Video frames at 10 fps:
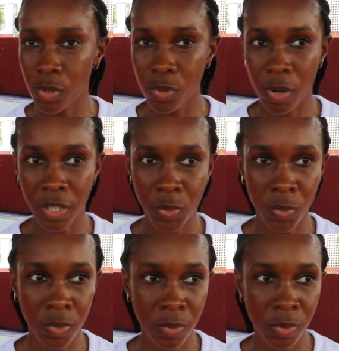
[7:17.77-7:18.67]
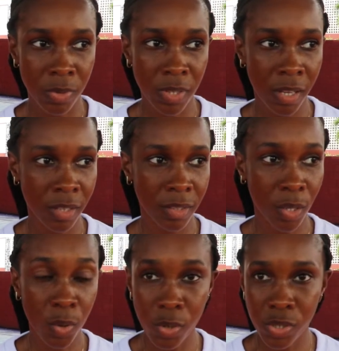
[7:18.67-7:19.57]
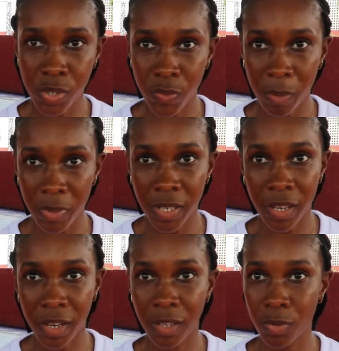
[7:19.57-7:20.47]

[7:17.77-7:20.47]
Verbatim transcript: you know, I just want to thank the coaches for being here.